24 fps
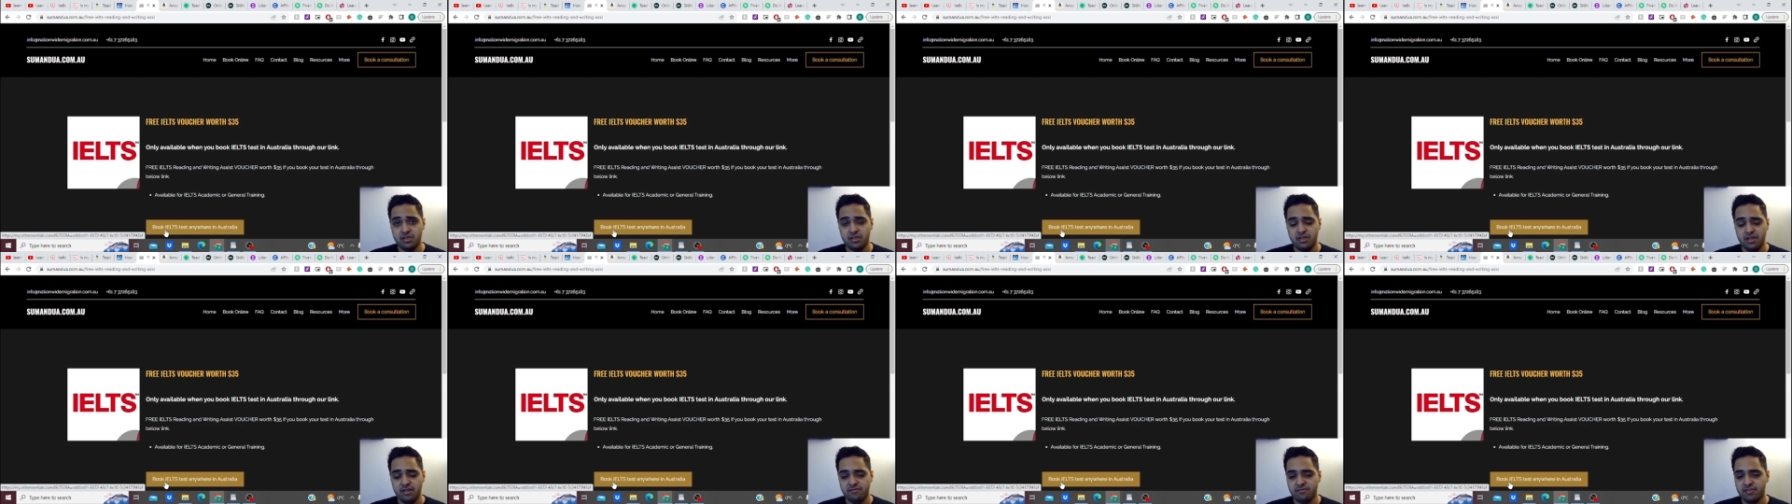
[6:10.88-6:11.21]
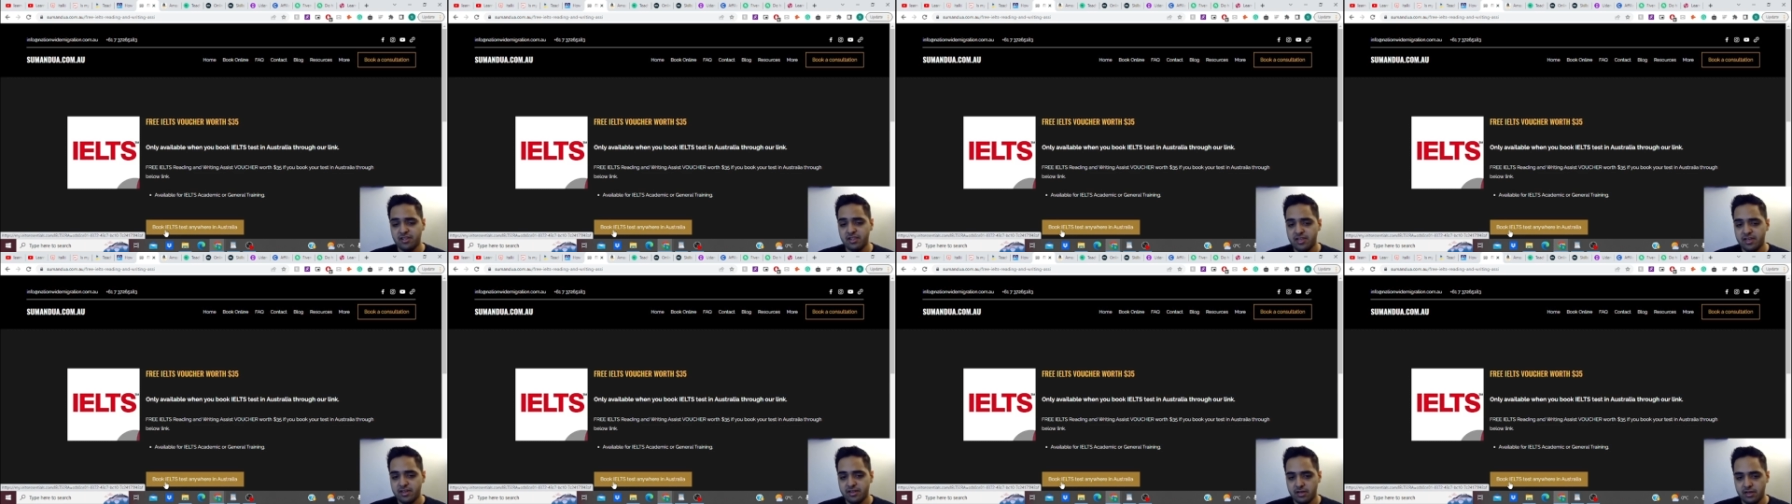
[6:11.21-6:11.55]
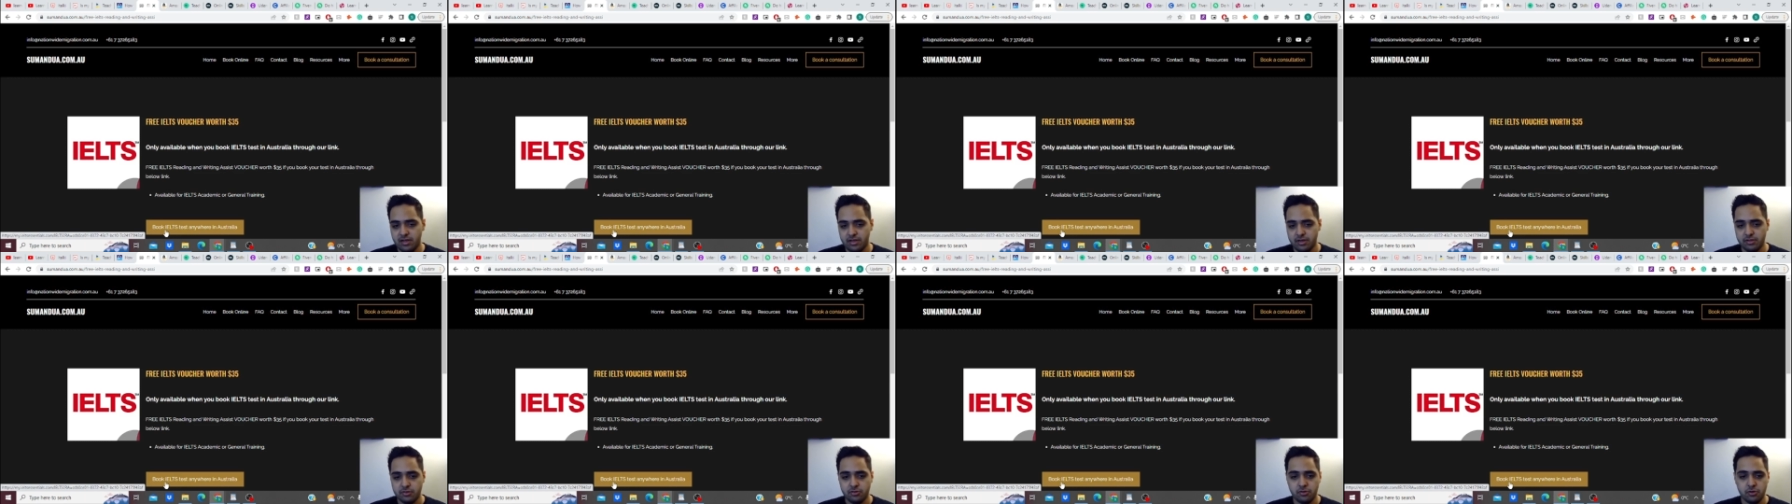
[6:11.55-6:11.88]
affiliate
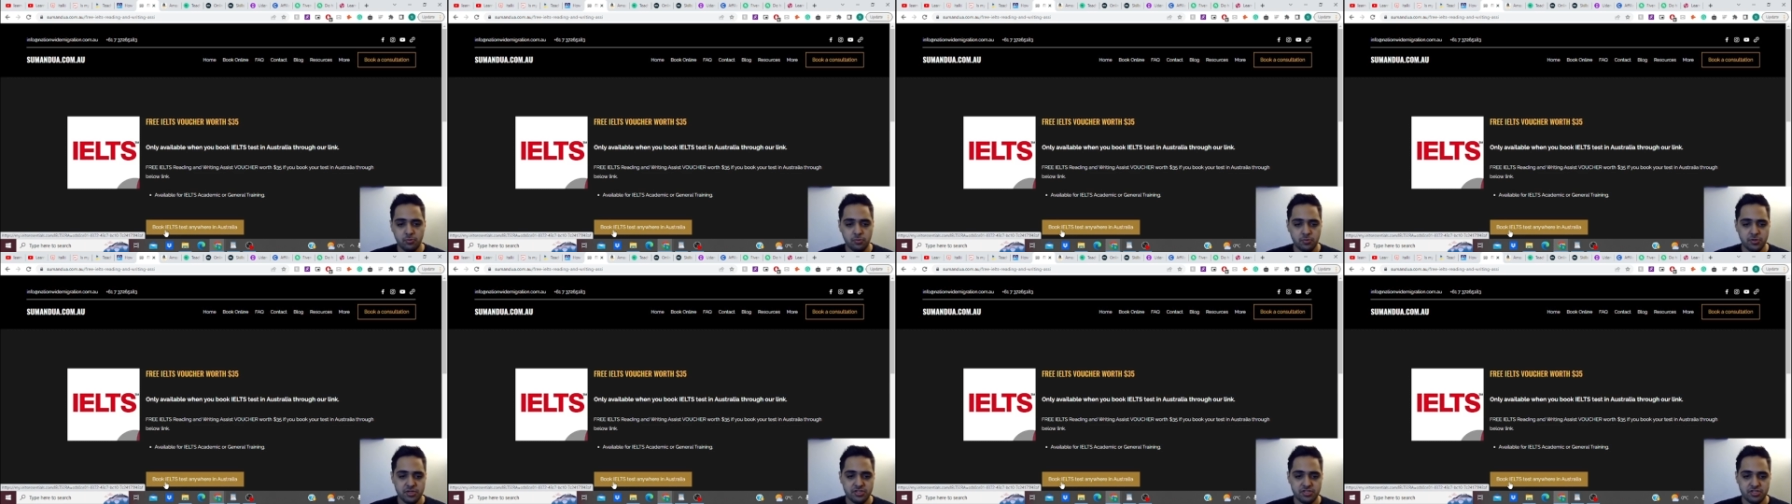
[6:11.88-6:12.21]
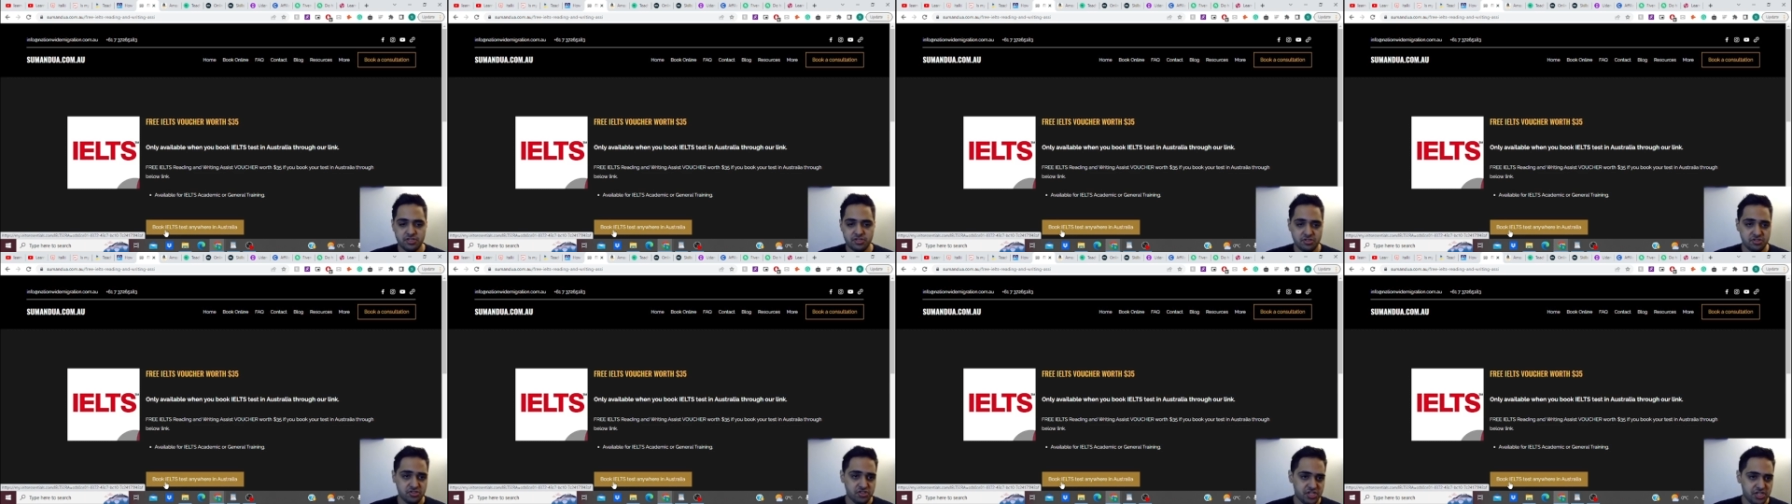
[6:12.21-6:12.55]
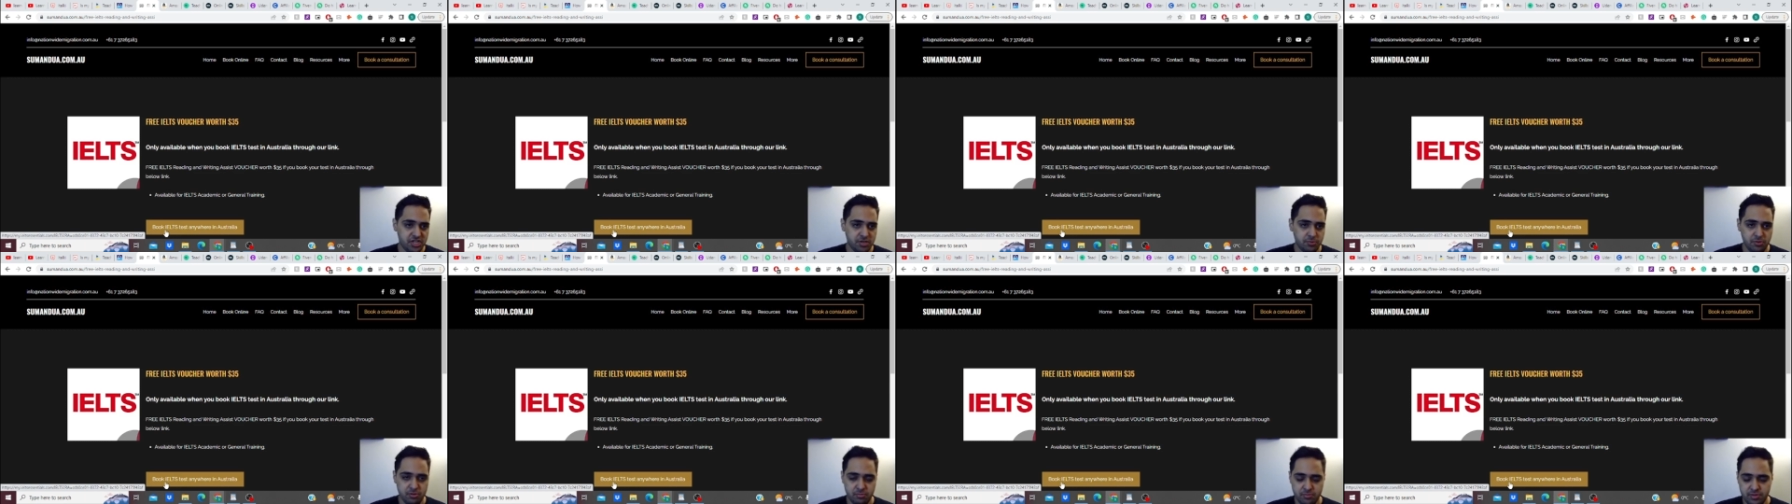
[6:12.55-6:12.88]
link through which
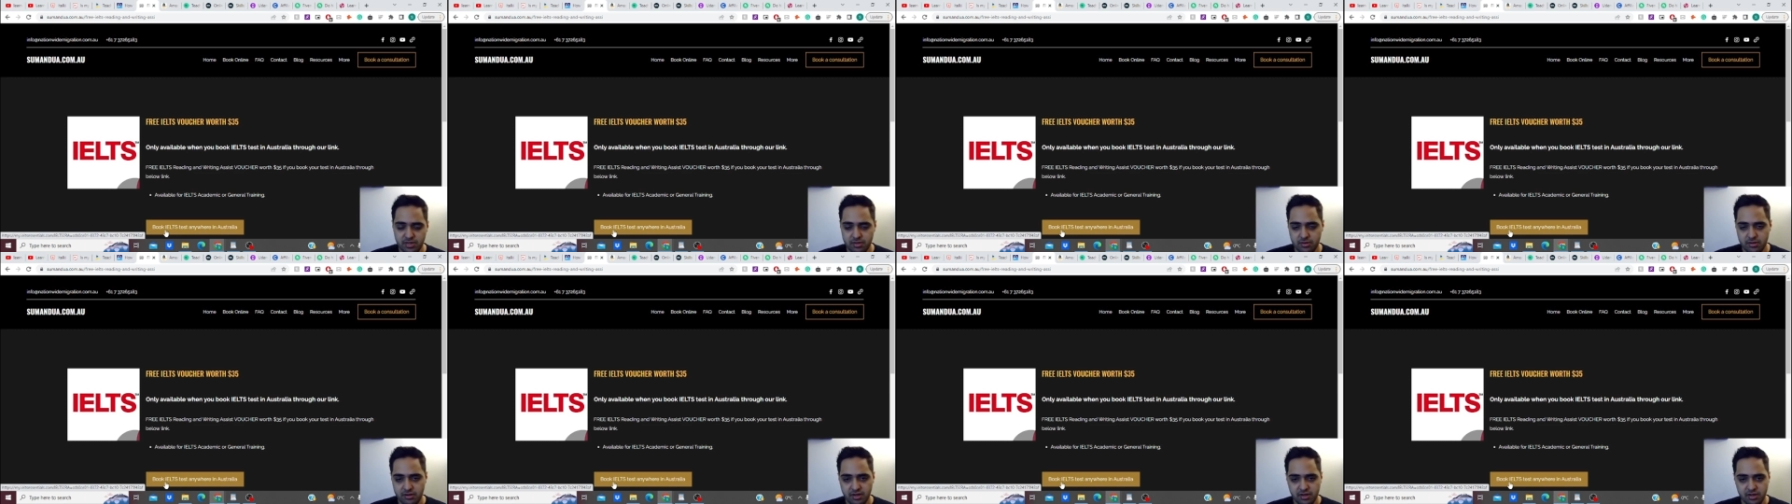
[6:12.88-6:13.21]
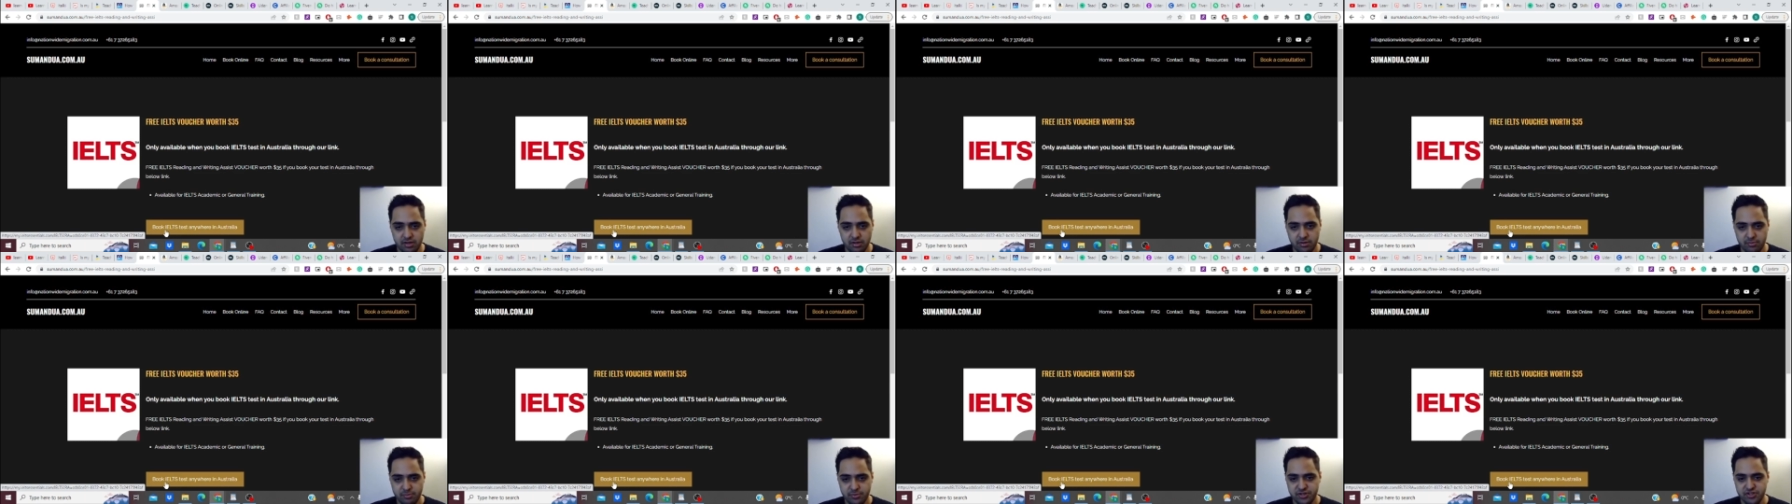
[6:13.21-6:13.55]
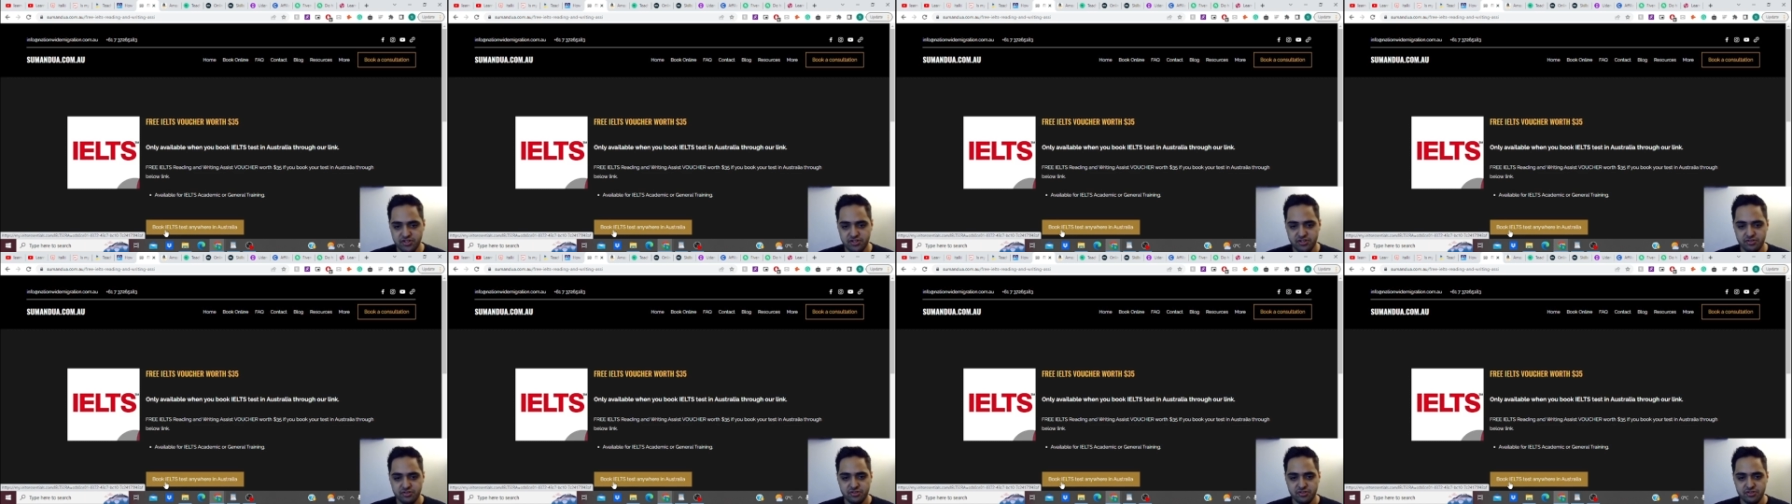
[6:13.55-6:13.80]
she will be earning a commission.